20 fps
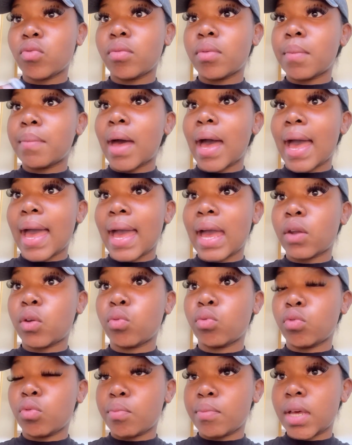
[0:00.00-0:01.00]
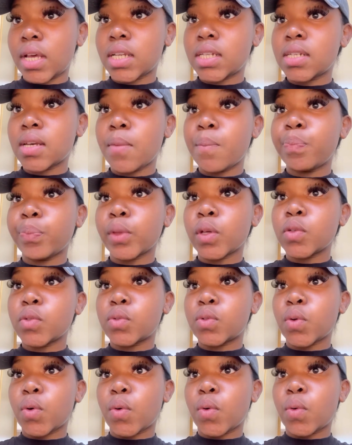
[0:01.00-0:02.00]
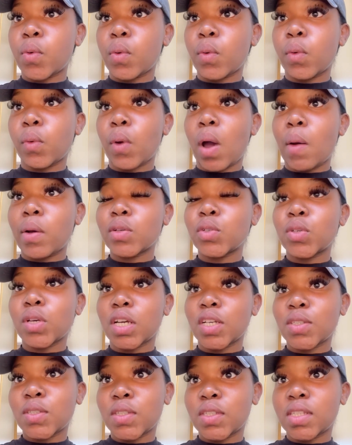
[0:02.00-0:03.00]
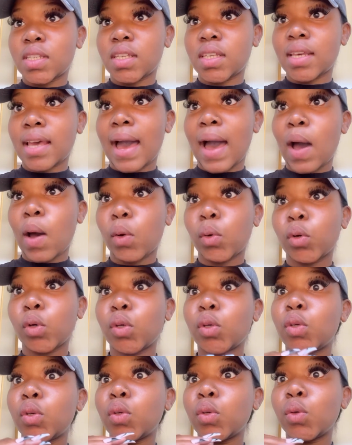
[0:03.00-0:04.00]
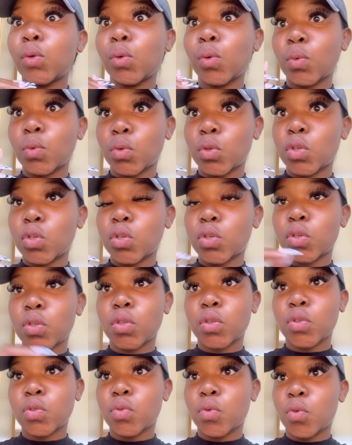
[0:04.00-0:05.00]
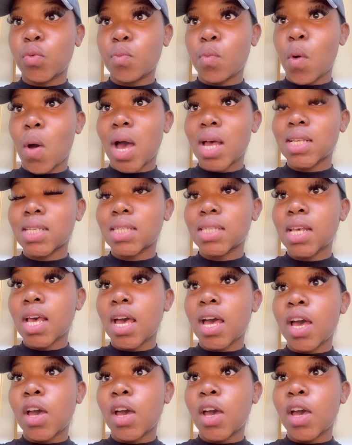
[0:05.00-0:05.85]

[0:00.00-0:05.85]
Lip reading: Remember I had a roommate, so I want you guys to see how huge this room was.